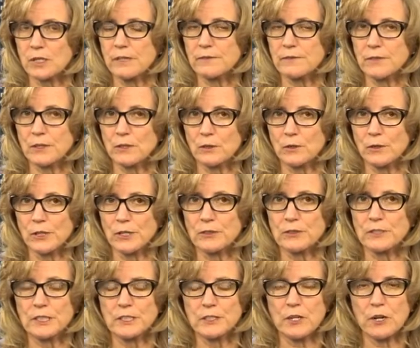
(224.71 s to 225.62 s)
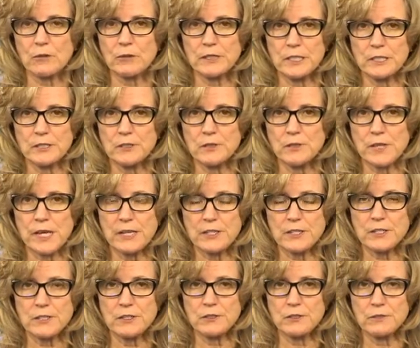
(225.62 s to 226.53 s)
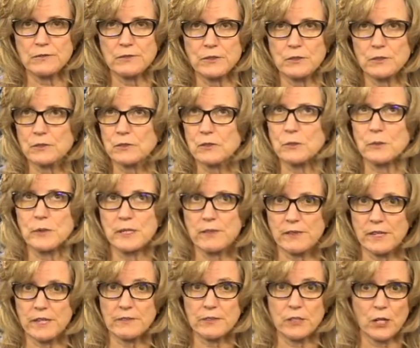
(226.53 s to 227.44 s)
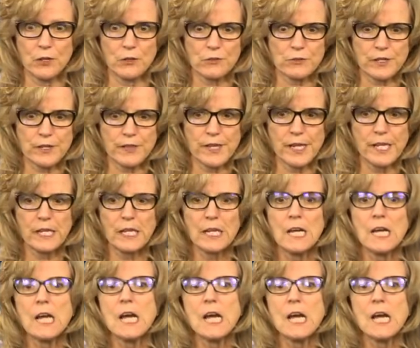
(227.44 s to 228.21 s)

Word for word: if your lawyer didn't already do that to you for $25, I think.